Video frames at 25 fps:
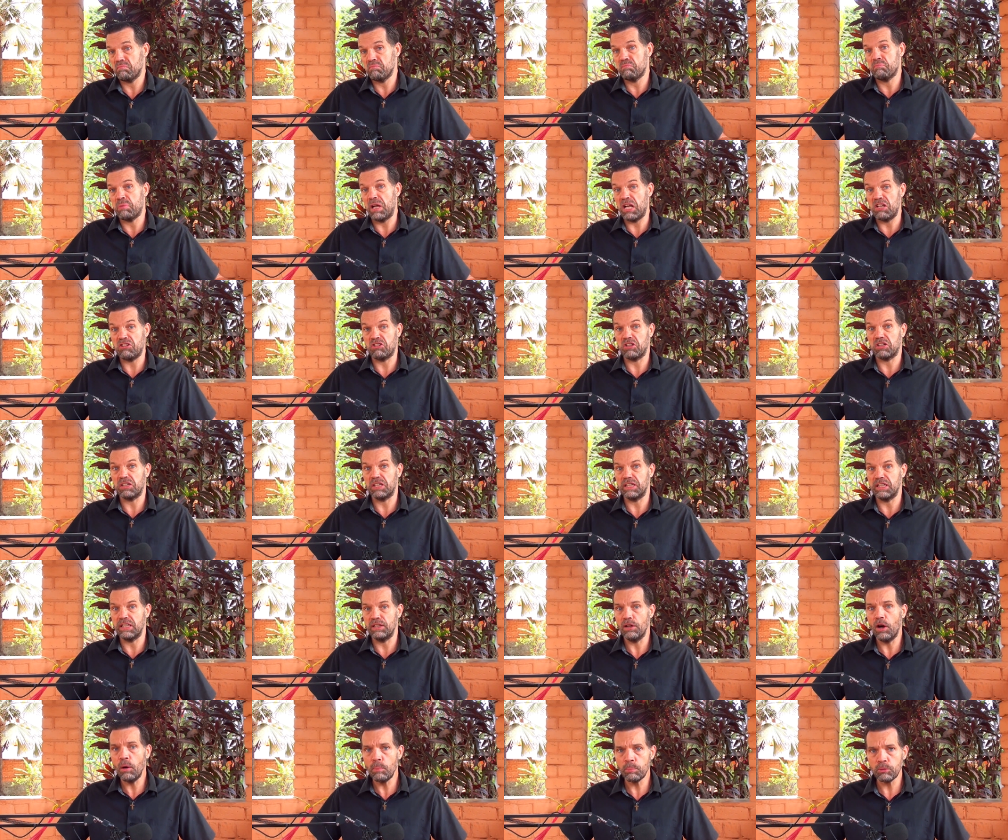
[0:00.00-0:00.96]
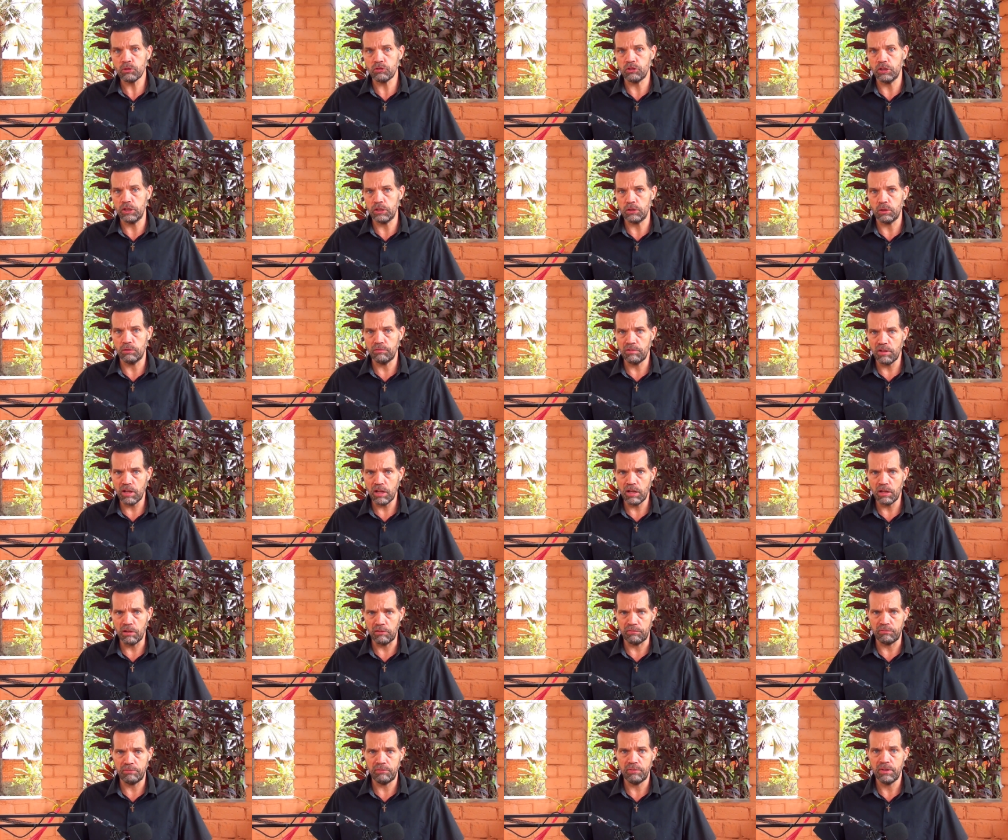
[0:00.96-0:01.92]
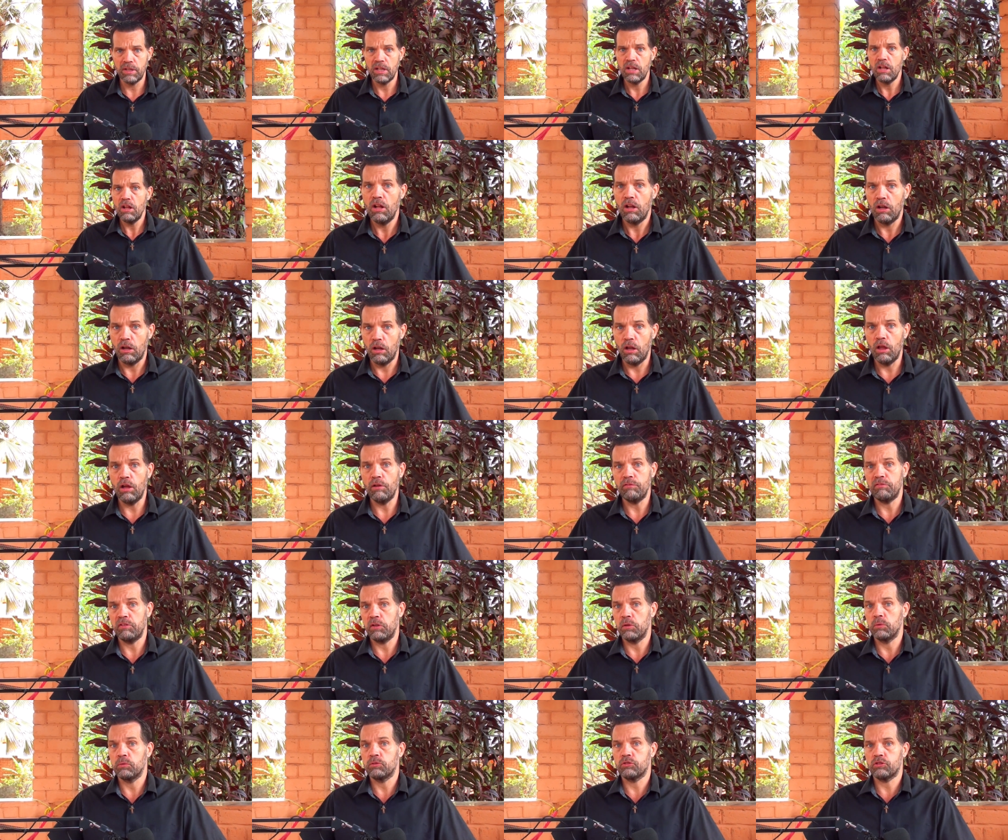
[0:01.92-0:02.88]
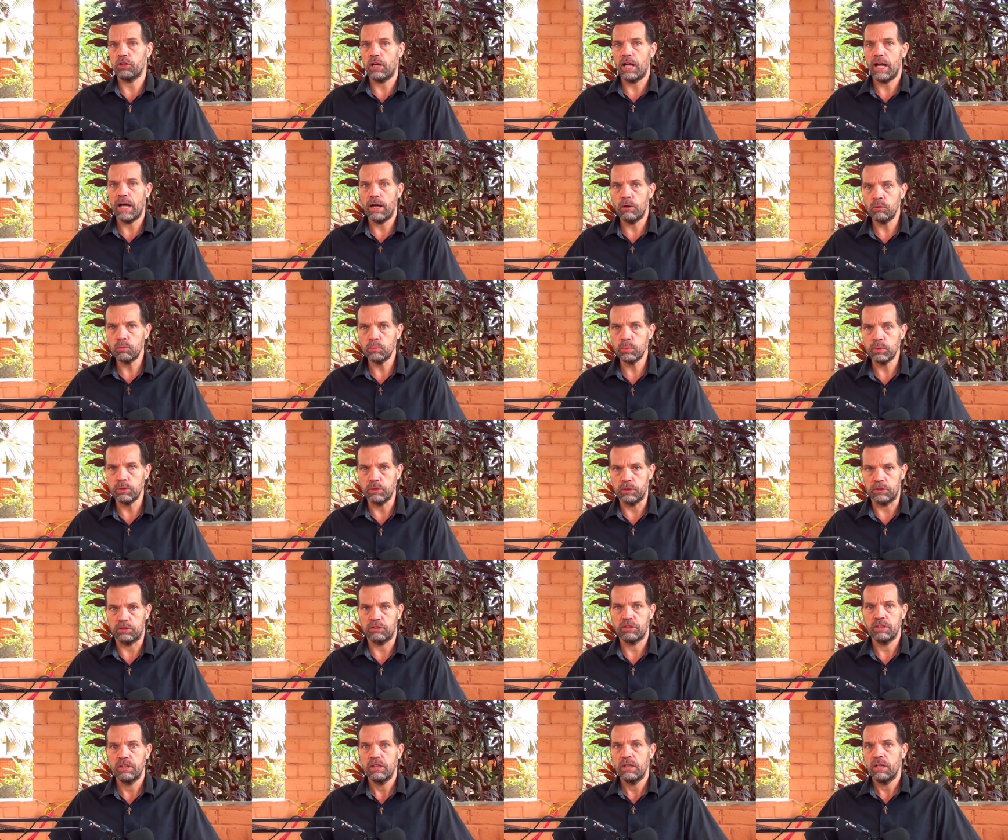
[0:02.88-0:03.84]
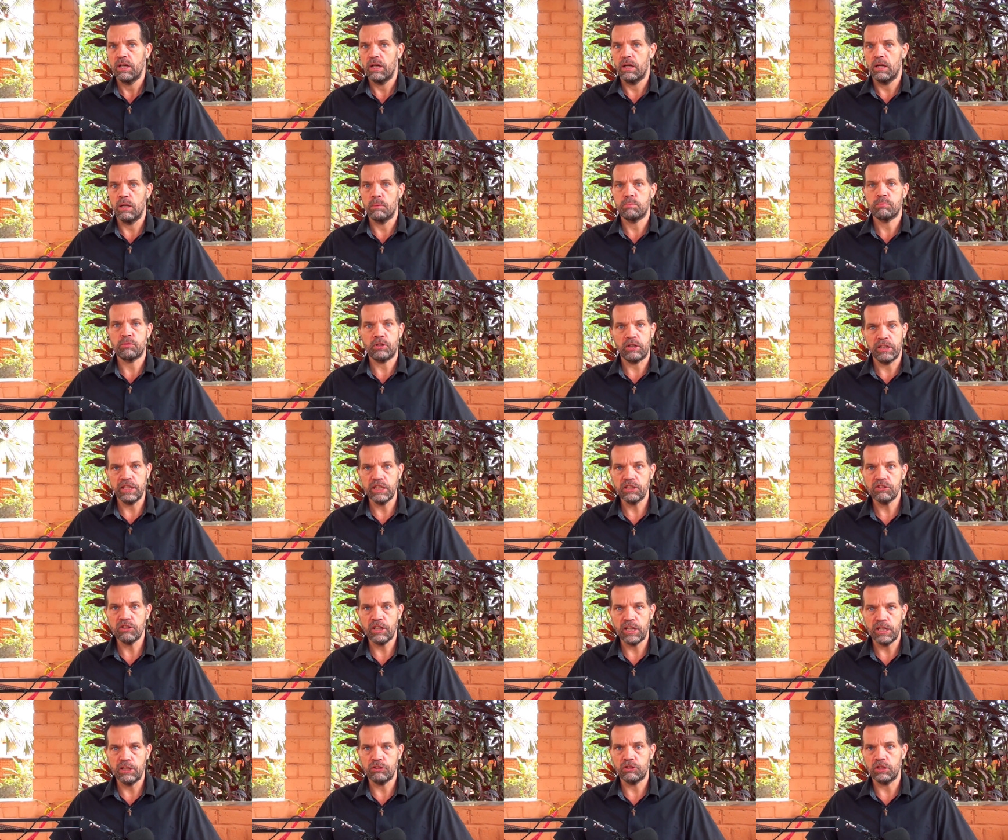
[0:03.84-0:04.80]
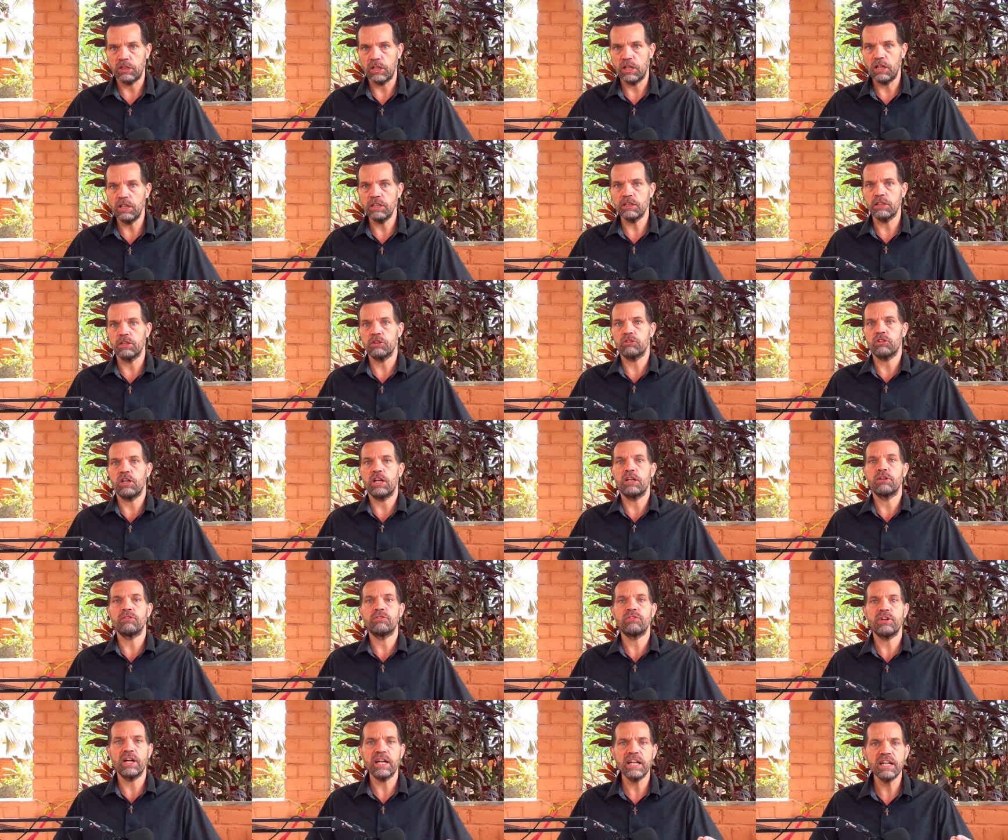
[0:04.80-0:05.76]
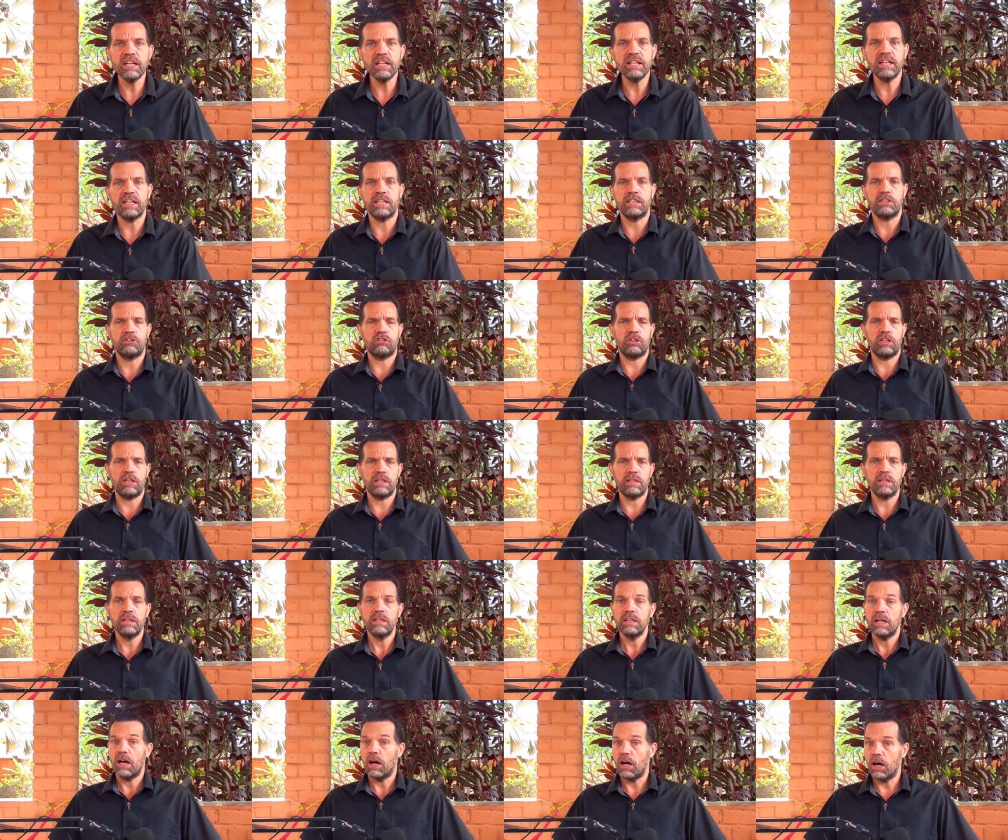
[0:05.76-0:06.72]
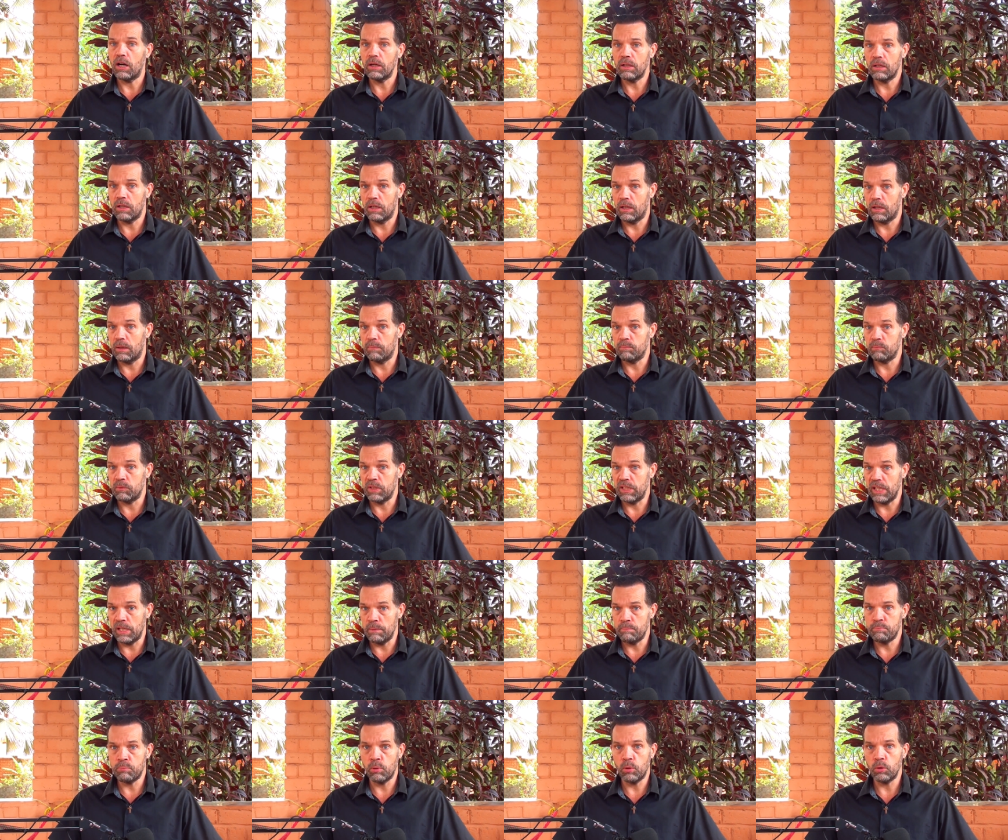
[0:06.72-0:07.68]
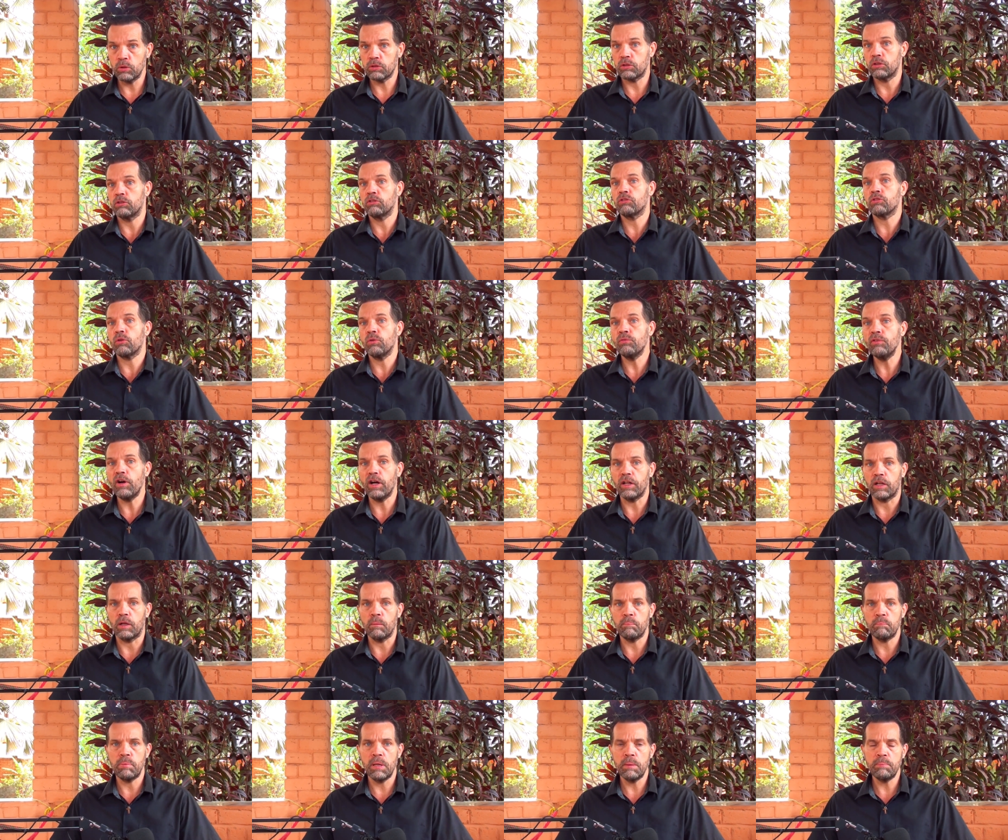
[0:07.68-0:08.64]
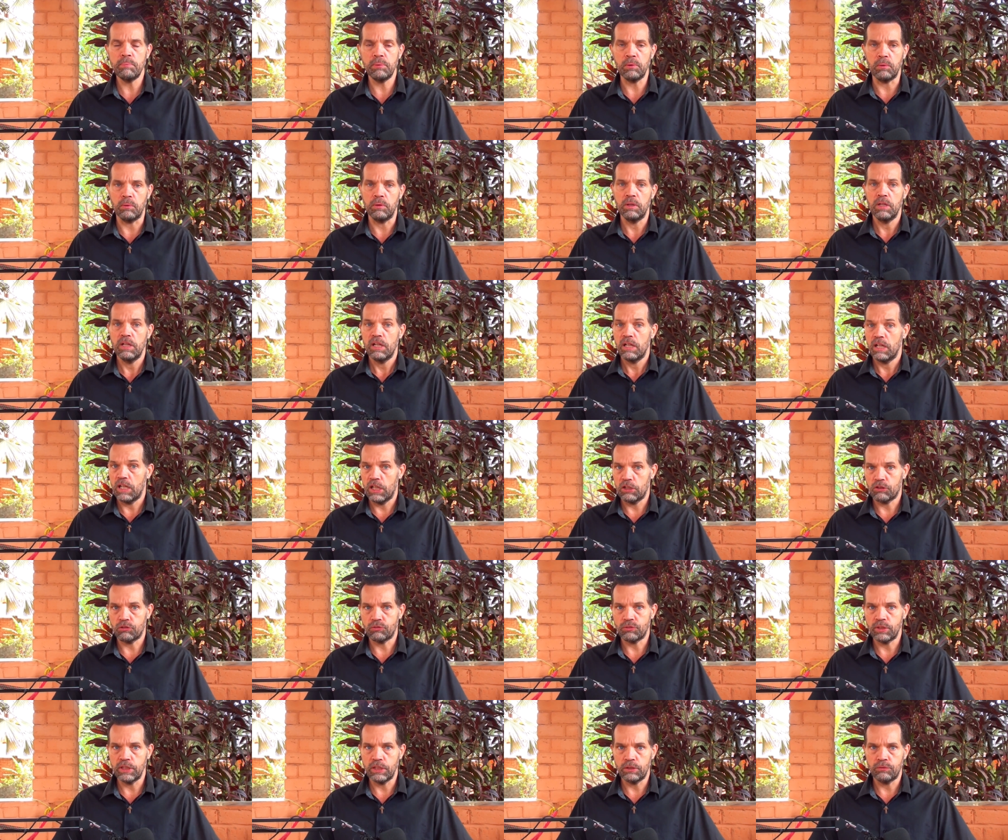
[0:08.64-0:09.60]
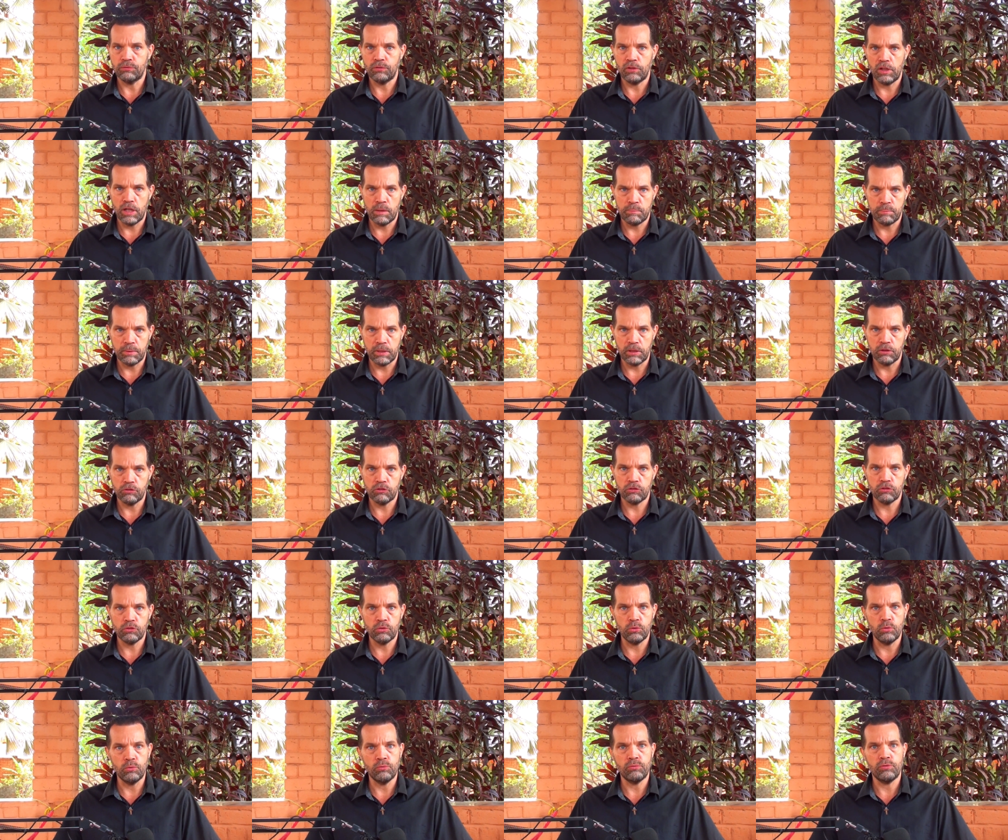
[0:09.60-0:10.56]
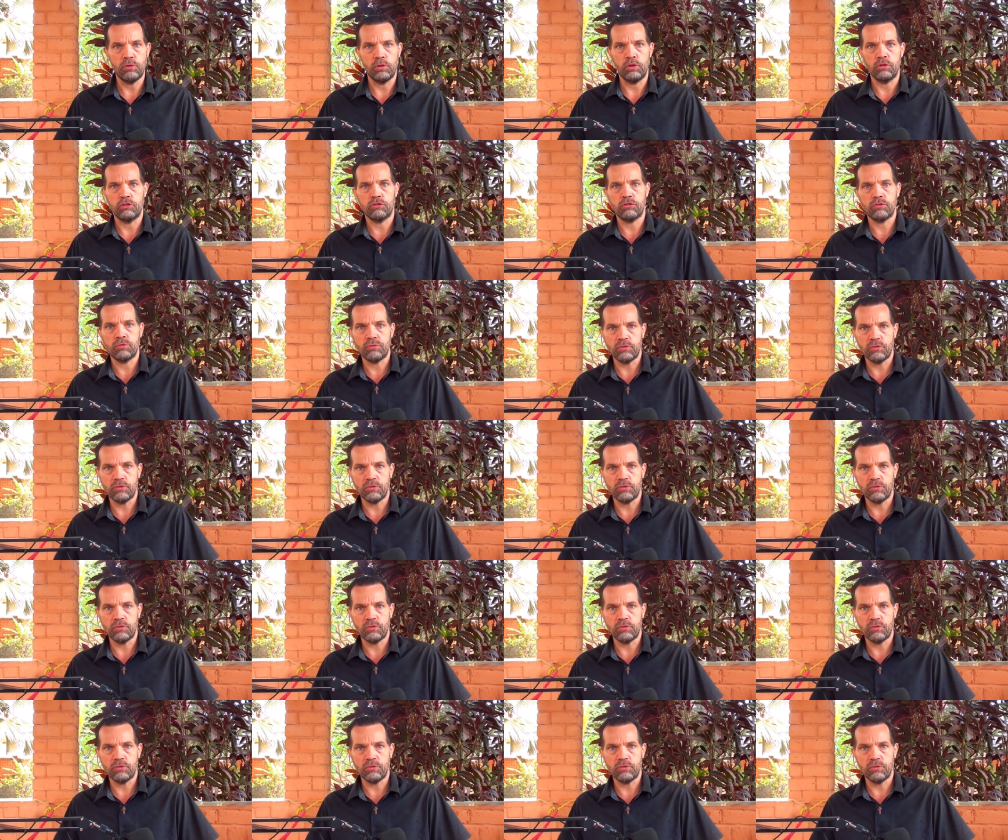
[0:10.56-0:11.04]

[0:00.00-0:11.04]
basically the opposite of love. Love looks outward, prioritizing others and recognizing the importance of other people. Let's read Philippians 2 verse